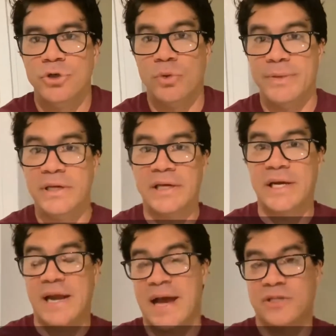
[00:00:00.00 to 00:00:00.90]
You'll be
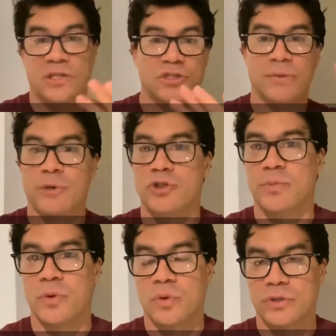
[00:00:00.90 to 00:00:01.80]
getting access to
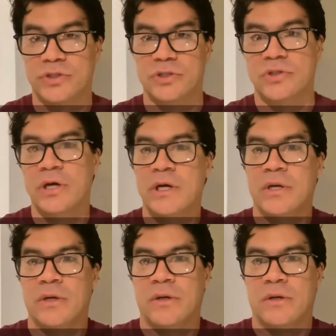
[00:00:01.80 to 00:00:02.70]
multiple courses.
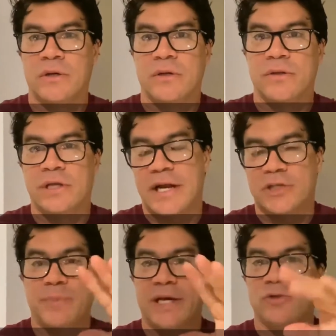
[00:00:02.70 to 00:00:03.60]
The
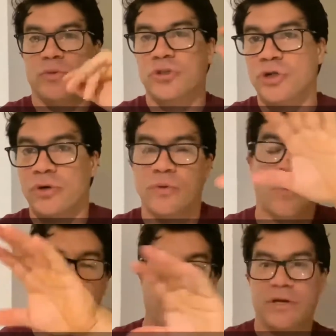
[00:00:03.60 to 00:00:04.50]
next page will show
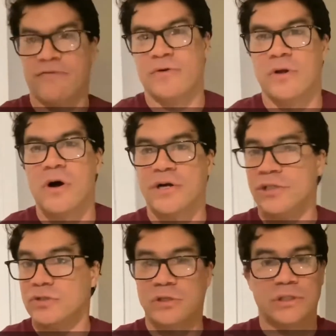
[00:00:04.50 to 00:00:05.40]
you all the different
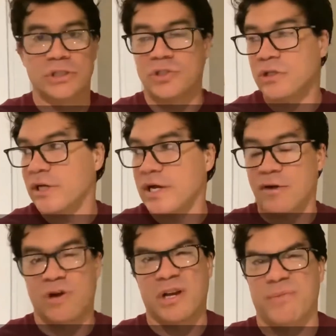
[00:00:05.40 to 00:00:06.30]
logins. You can just click.
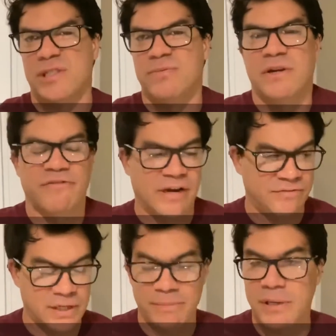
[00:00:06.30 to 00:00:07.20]
I recommend spend
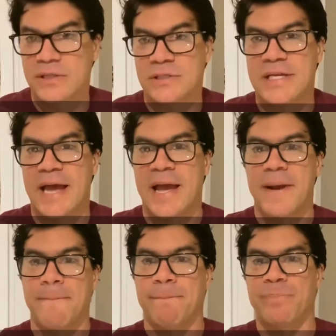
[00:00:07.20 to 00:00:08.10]
5-10 minutes a
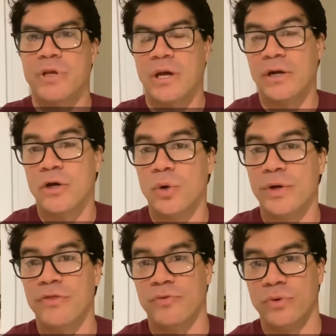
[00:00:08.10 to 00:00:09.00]
day kind of
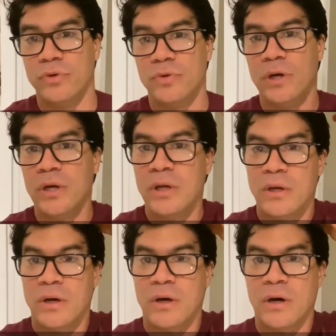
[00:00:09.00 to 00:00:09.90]
going through
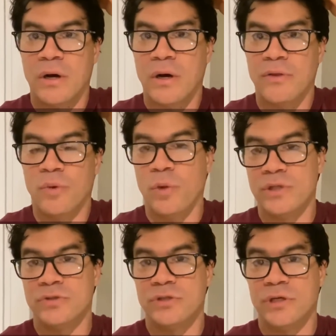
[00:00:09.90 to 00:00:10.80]
the
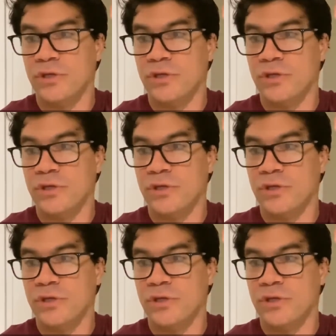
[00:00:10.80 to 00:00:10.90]
ones.